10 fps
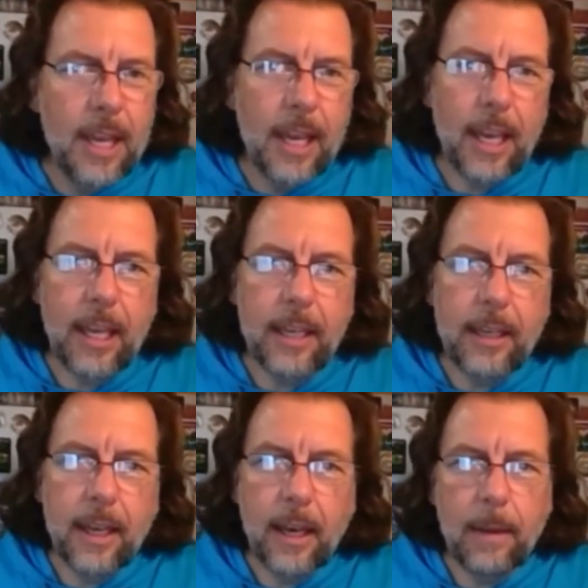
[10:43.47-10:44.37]
And
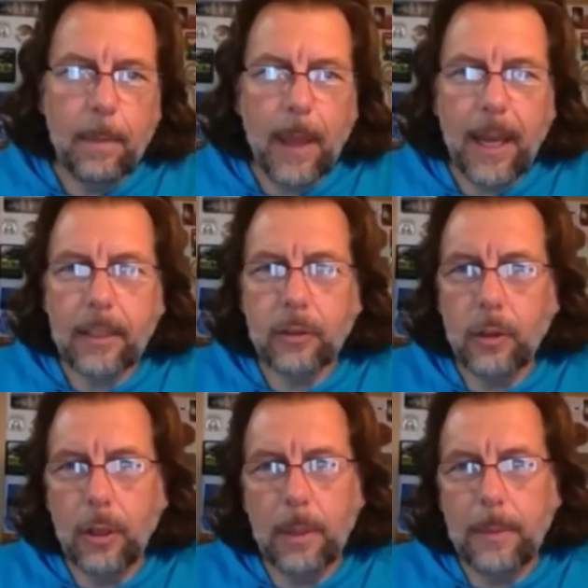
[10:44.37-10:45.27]
I had a
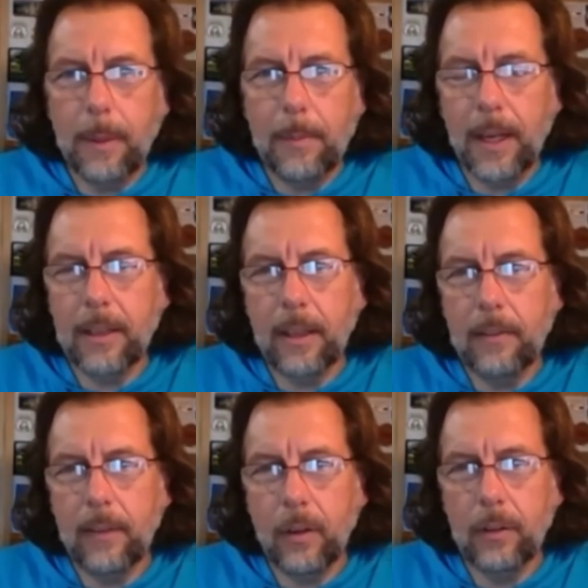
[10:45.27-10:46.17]
story in my mind that
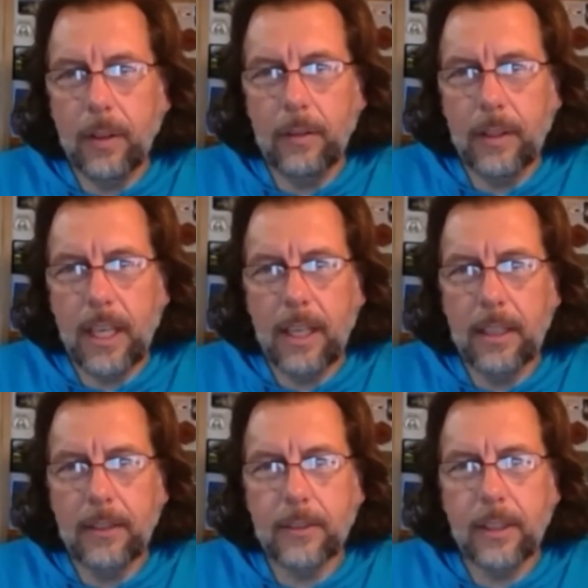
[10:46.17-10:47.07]
evolved over
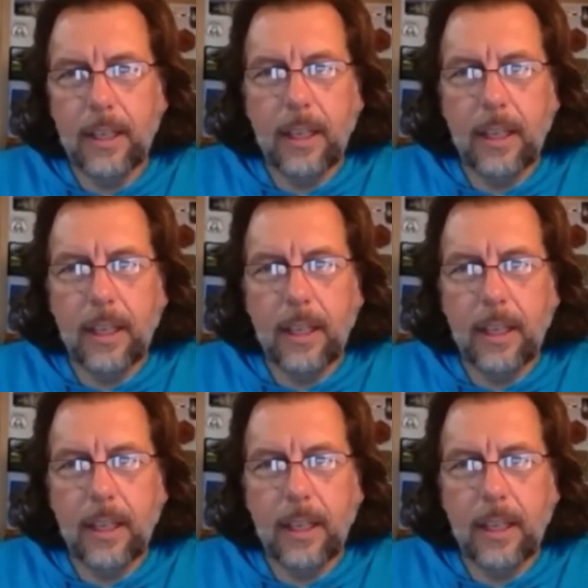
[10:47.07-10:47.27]
years,